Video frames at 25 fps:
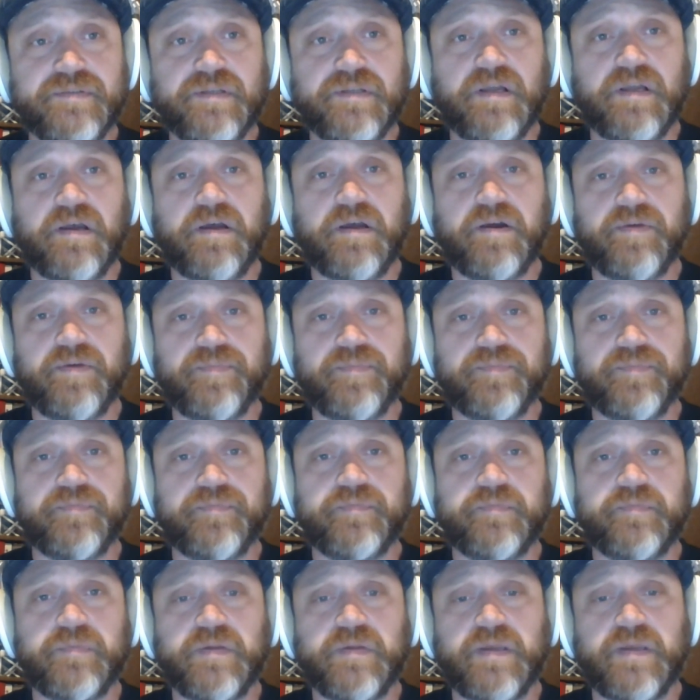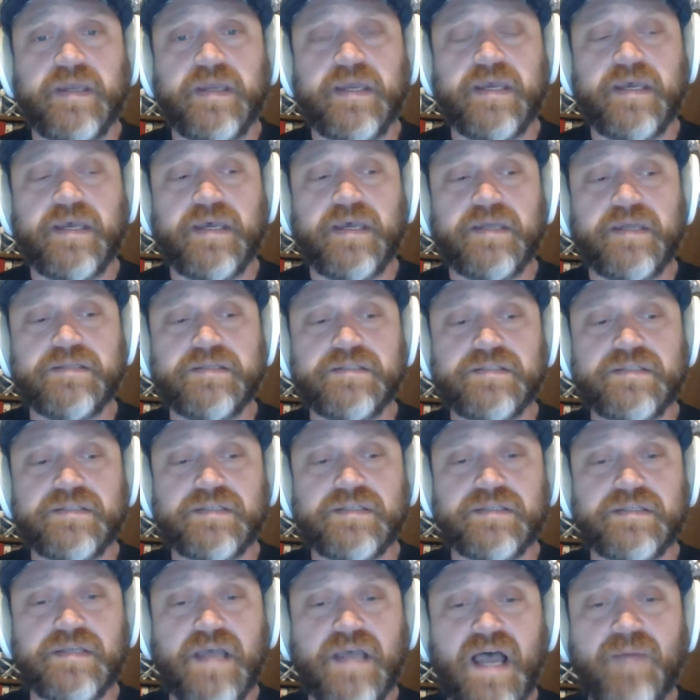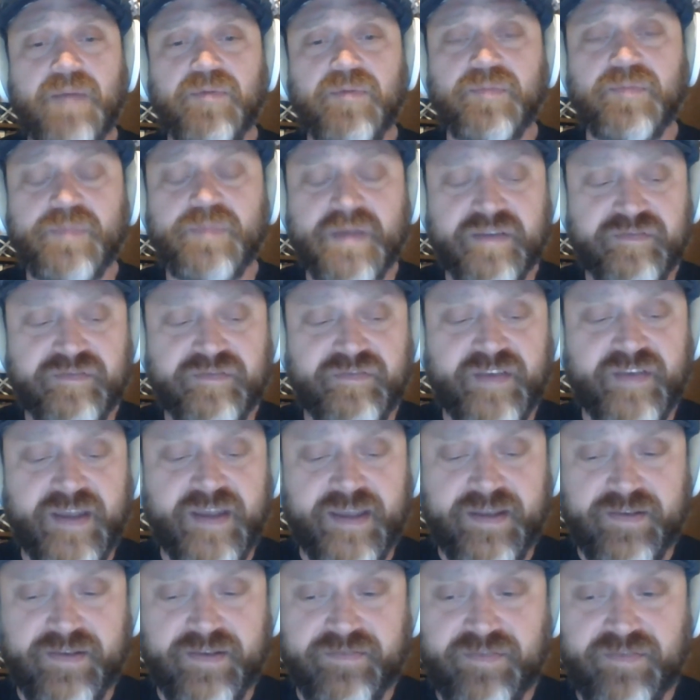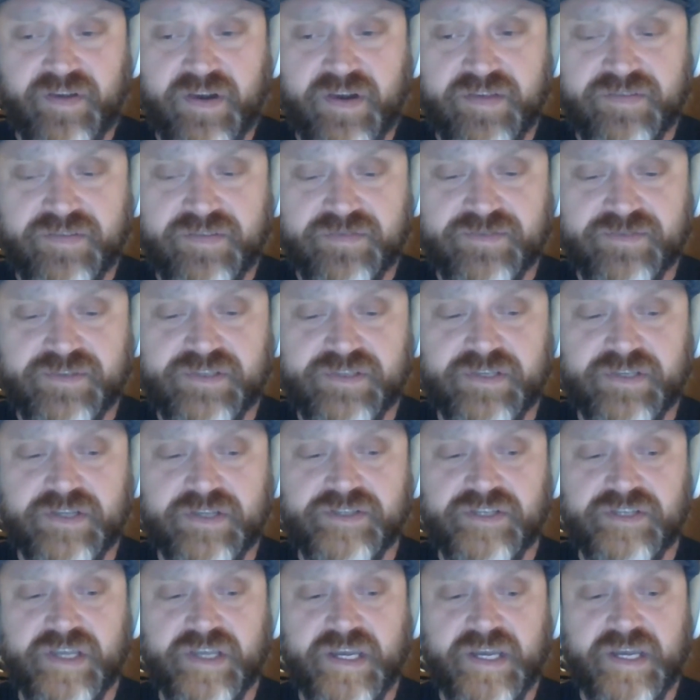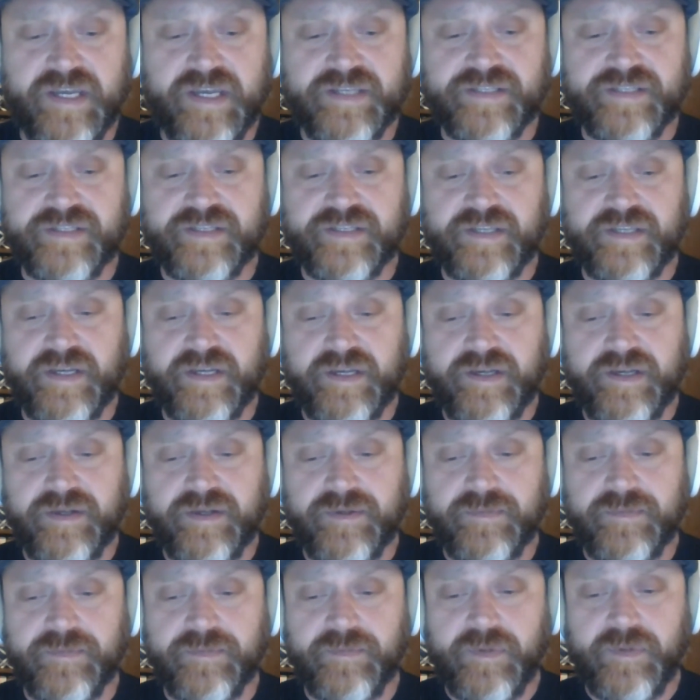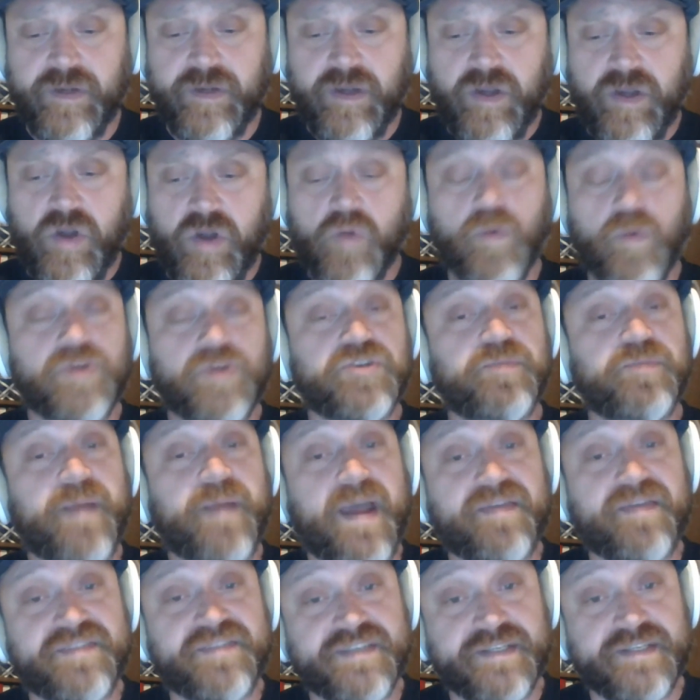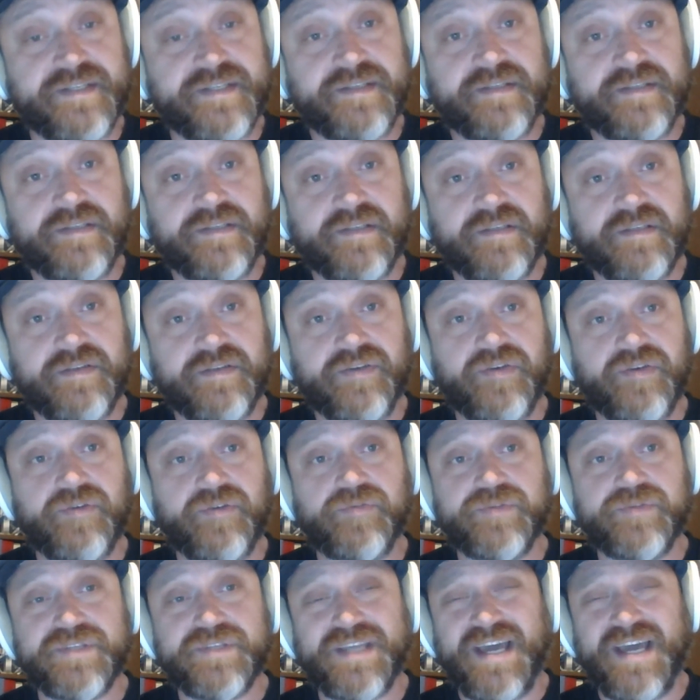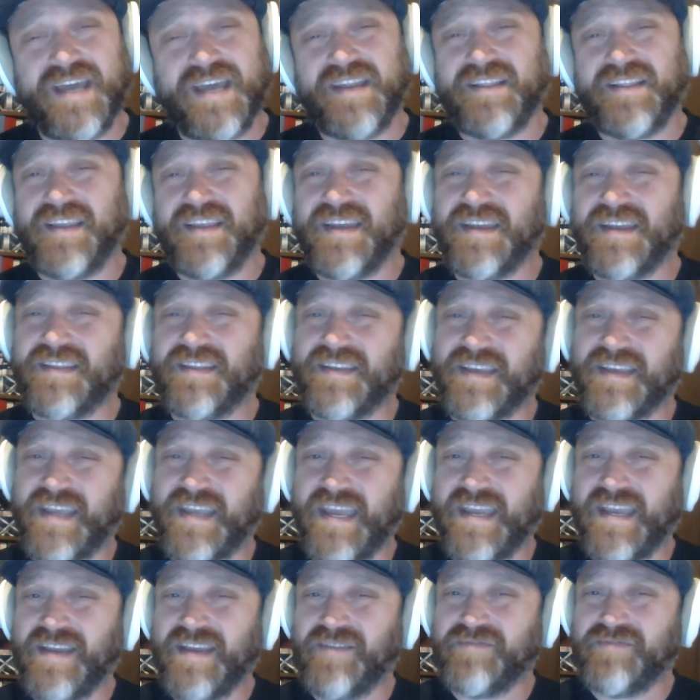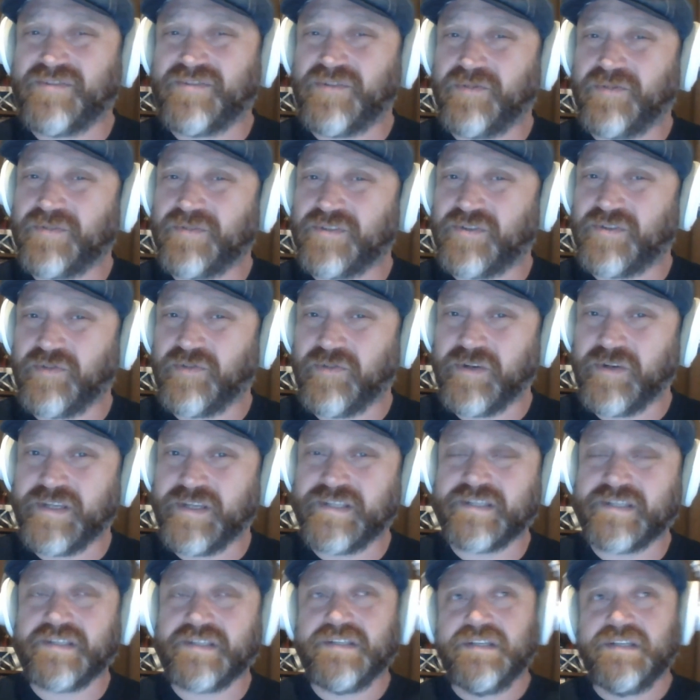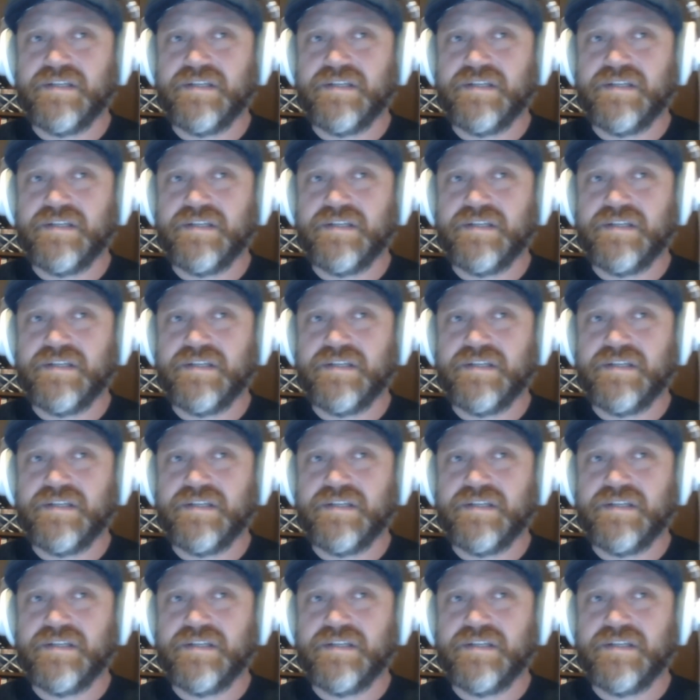Um, and I'm a big fan of authors such as uh, Richard Matheson, who was kind of like the king of short stories.